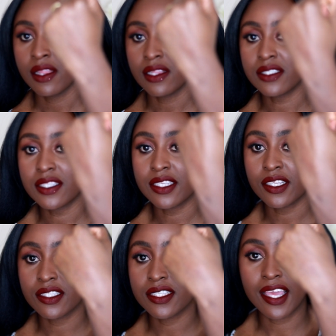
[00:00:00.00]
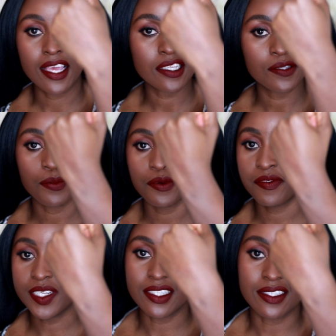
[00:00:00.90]
This is as kiss proof
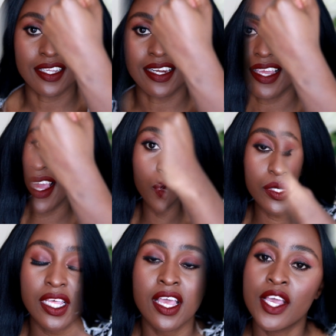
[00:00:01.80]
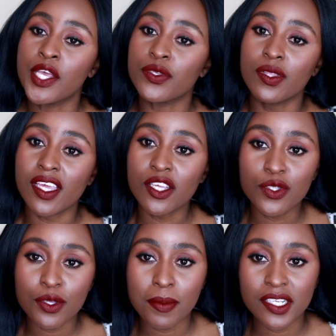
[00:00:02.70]
as it's gonna get. So thank you
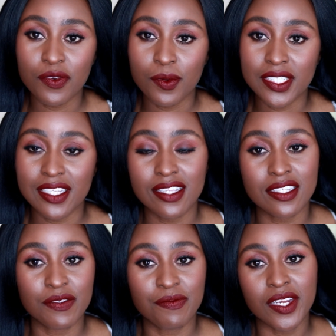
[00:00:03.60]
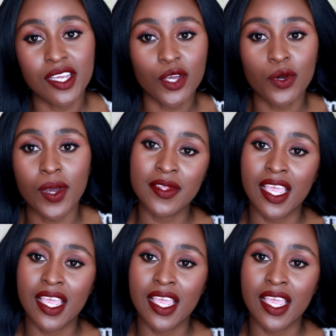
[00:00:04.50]
so much for watching this video.